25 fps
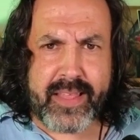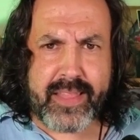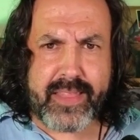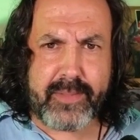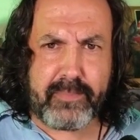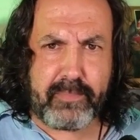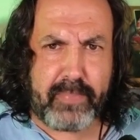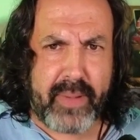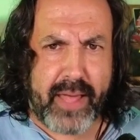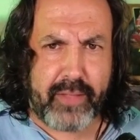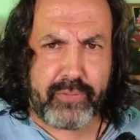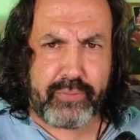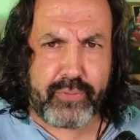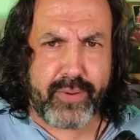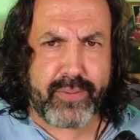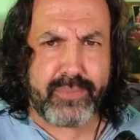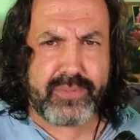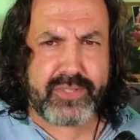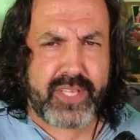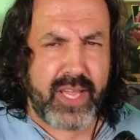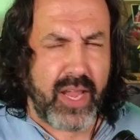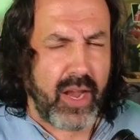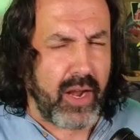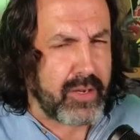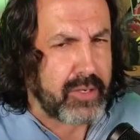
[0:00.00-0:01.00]
the
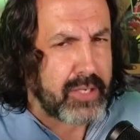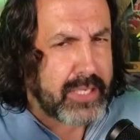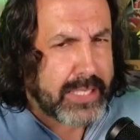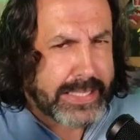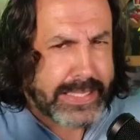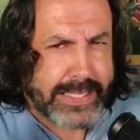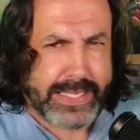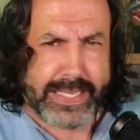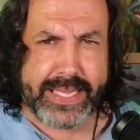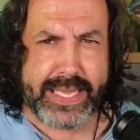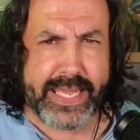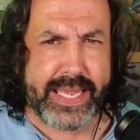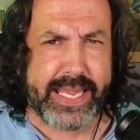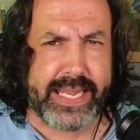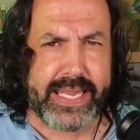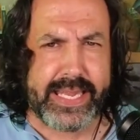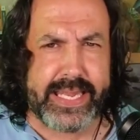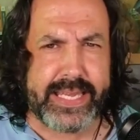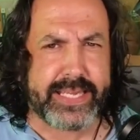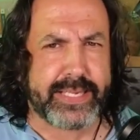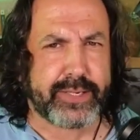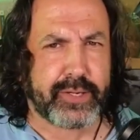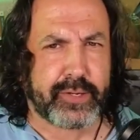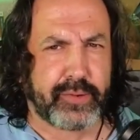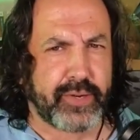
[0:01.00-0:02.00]
bathrooms, they are
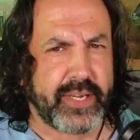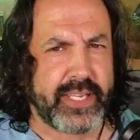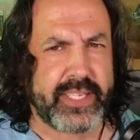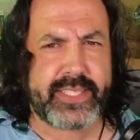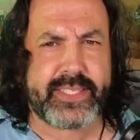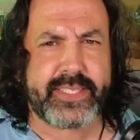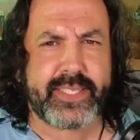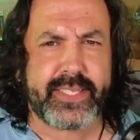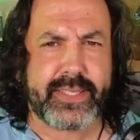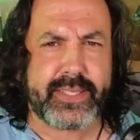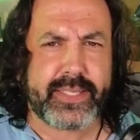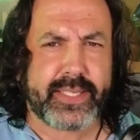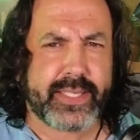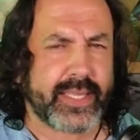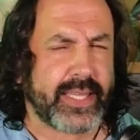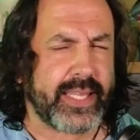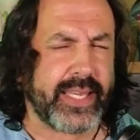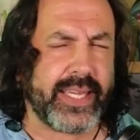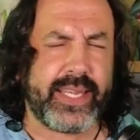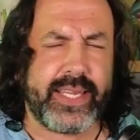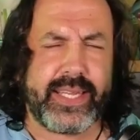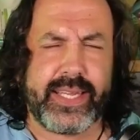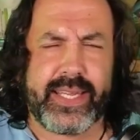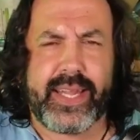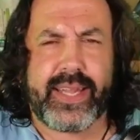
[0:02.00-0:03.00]
clean, crystal
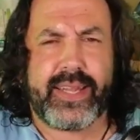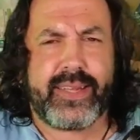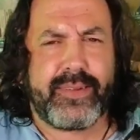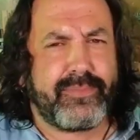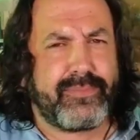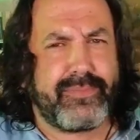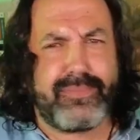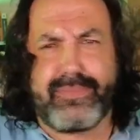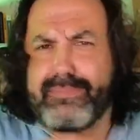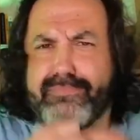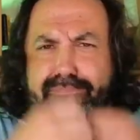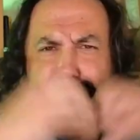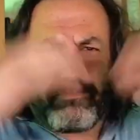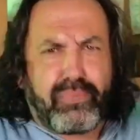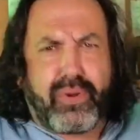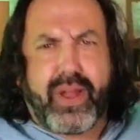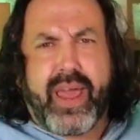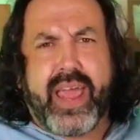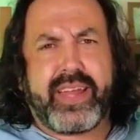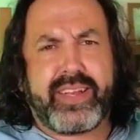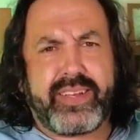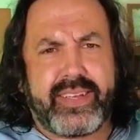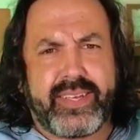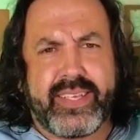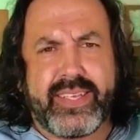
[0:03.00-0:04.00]
clean and
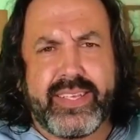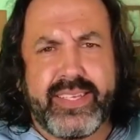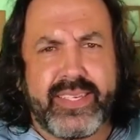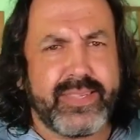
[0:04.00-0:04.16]
bright,